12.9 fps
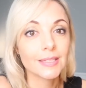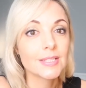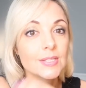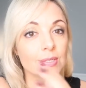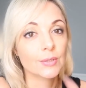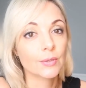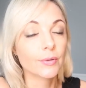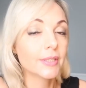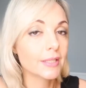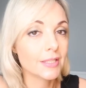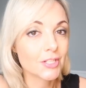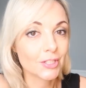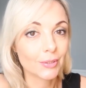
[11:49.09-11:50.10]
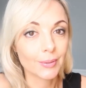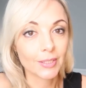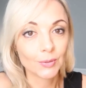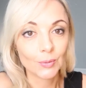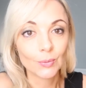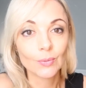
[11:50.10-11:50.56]
It's not an issue
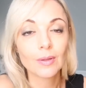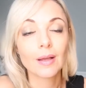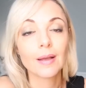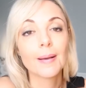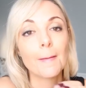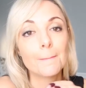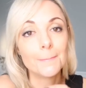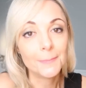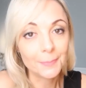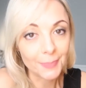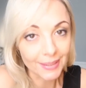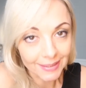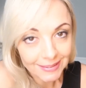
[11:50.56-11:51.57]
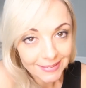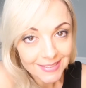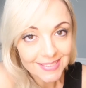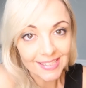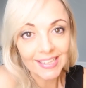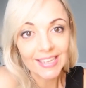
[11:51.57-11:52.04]
at all.
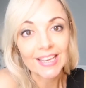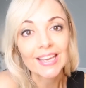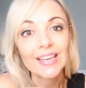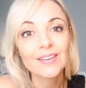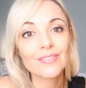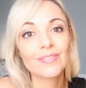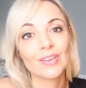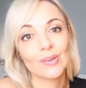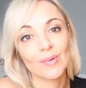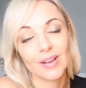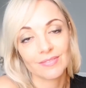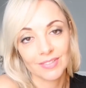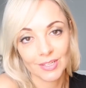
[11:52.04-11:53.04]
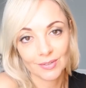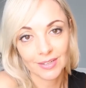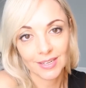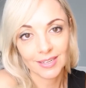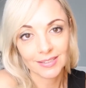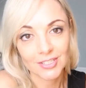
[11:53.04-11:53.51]
But if you have known
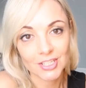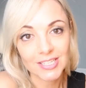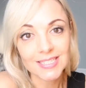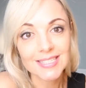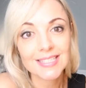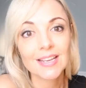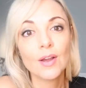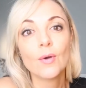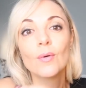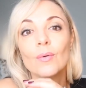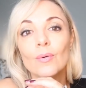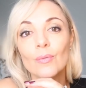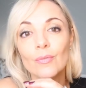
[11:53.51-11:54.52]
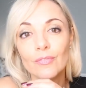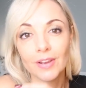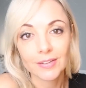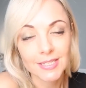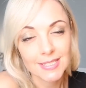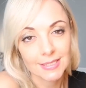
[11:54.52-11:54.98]
allergies or
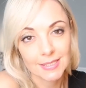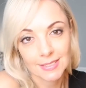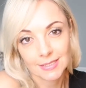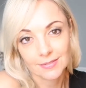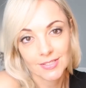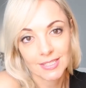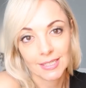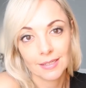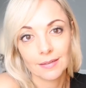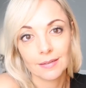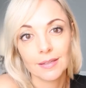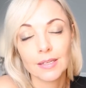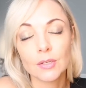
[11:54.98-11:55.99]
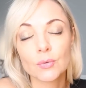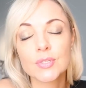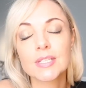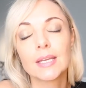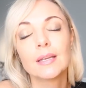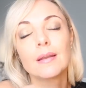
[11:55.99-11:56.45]
very sensitive skin, then your
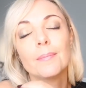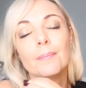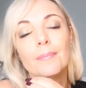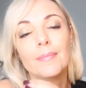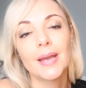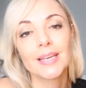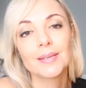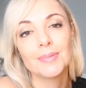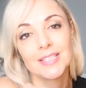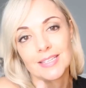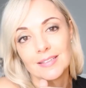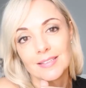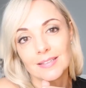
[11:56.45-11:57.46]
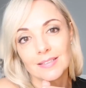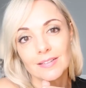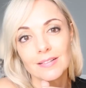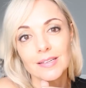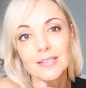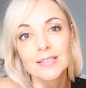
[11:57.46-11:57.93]
skin may be
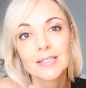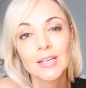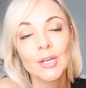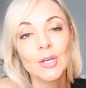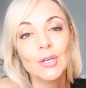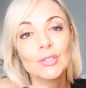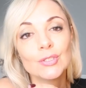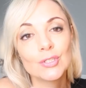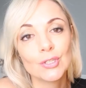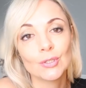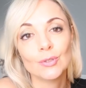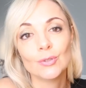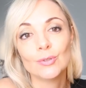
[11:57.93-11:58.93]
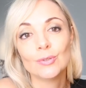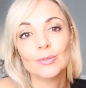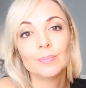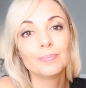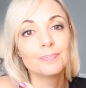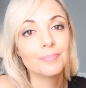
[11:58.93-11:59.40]
sensitized
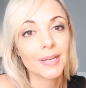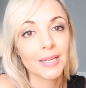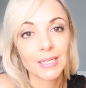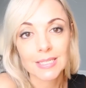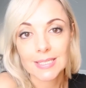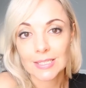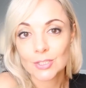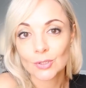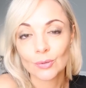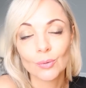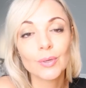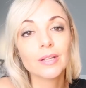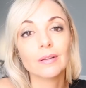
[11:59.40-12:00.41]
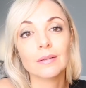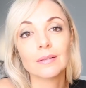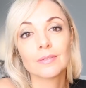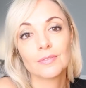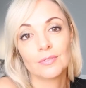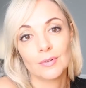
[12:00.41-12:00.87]
to an essential
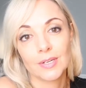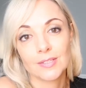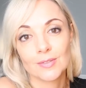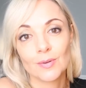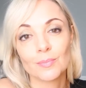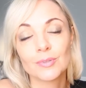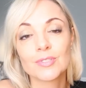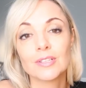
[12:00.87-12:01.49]
oil, for example.